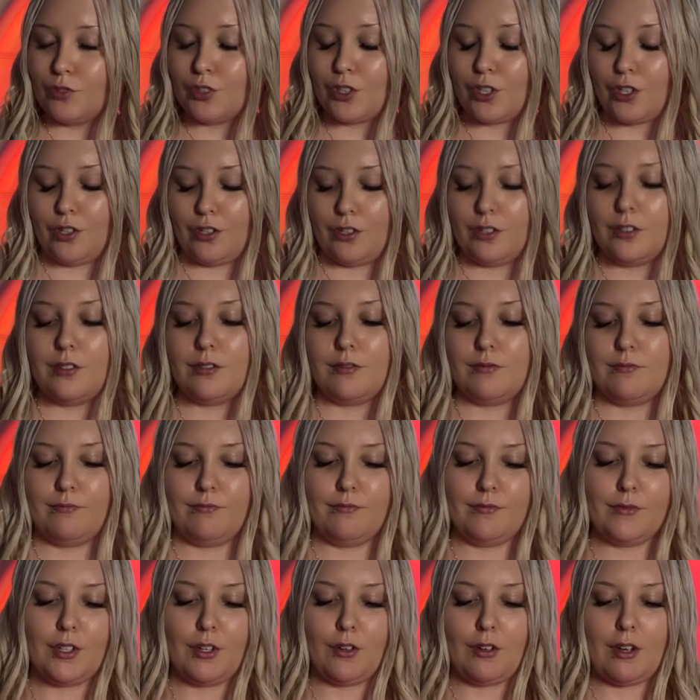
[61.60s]
Good?
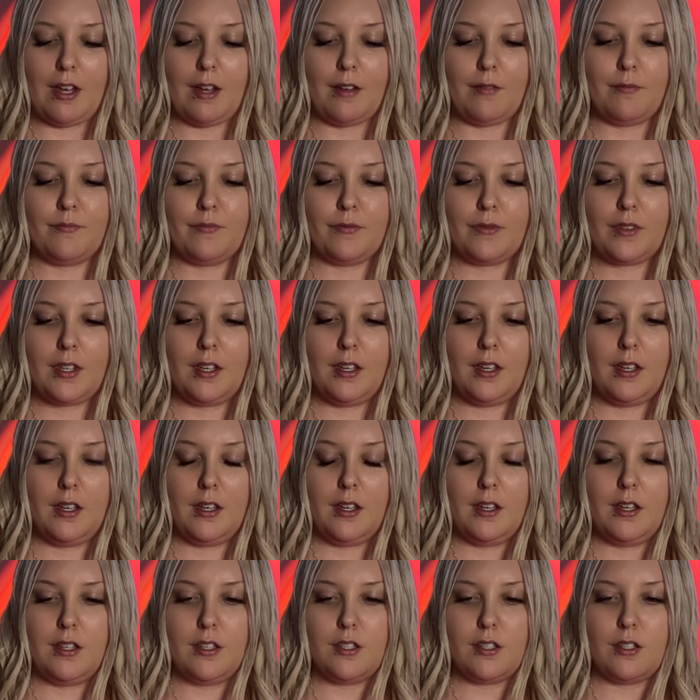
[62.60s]
Okay.
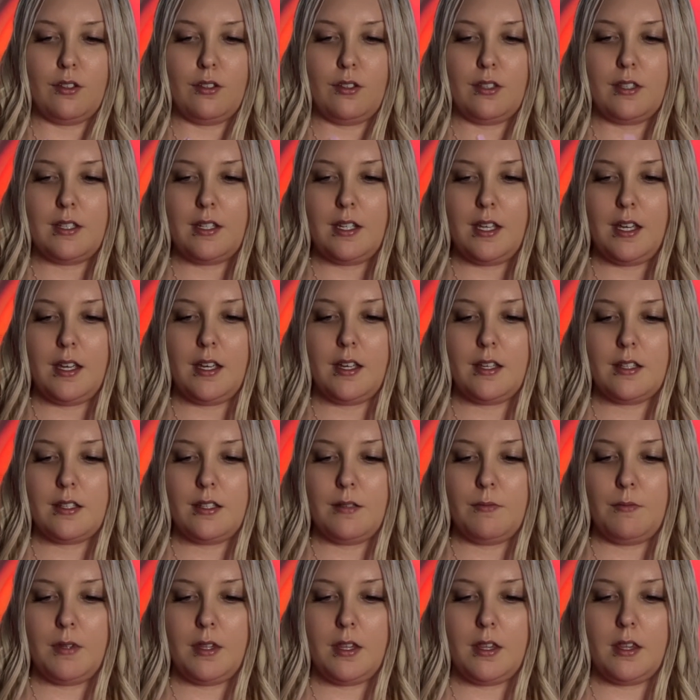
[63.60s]
So let's take
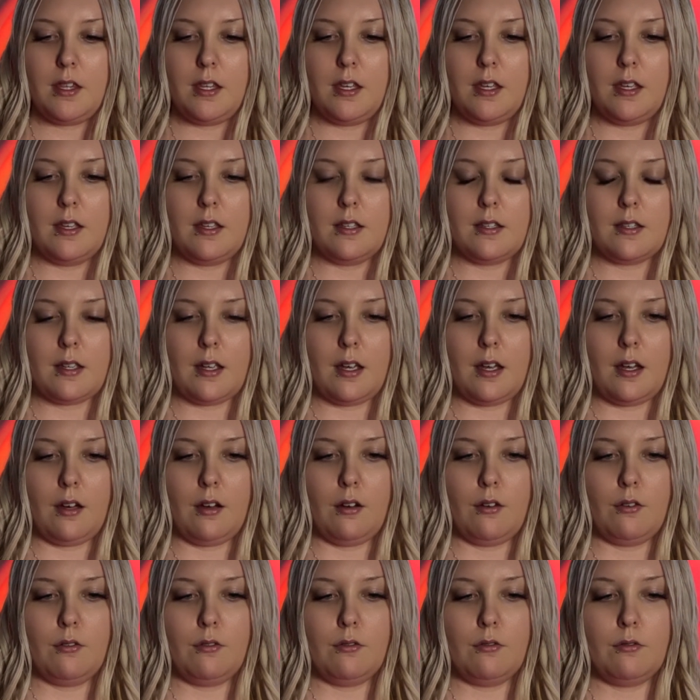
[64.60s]
some of these
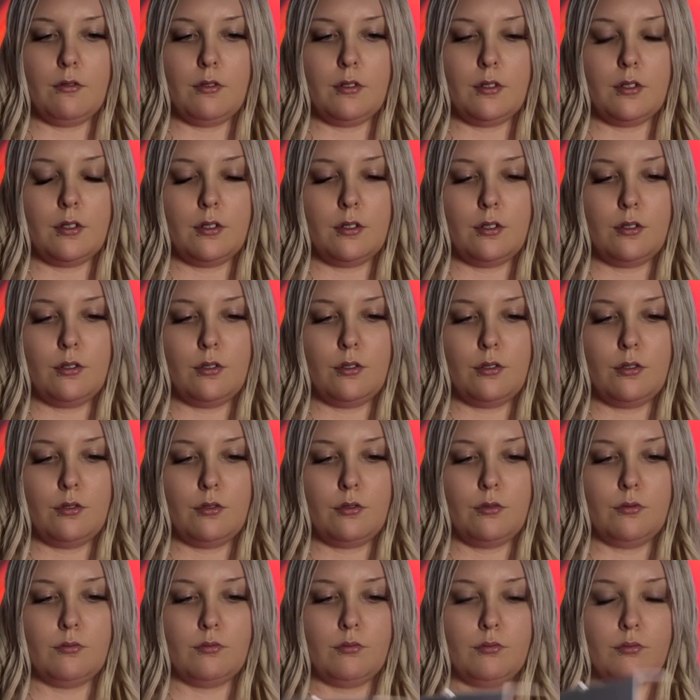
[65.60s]

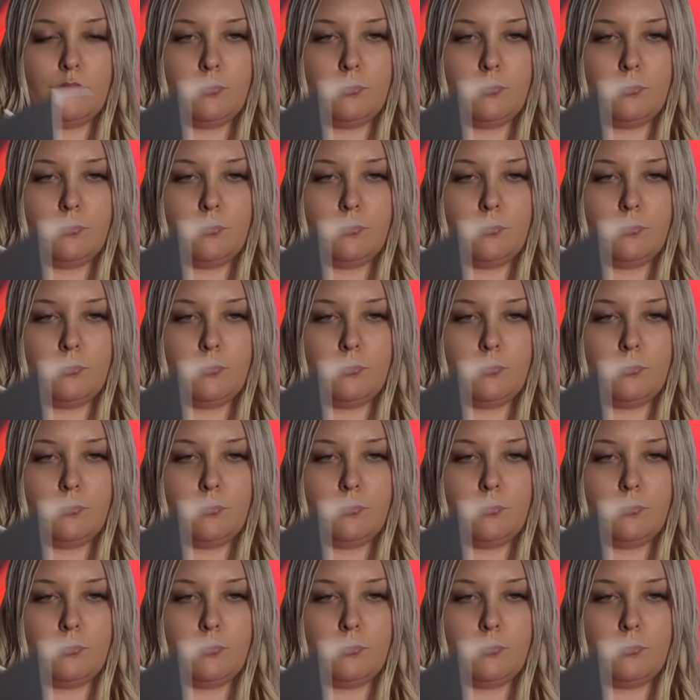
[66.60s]
out.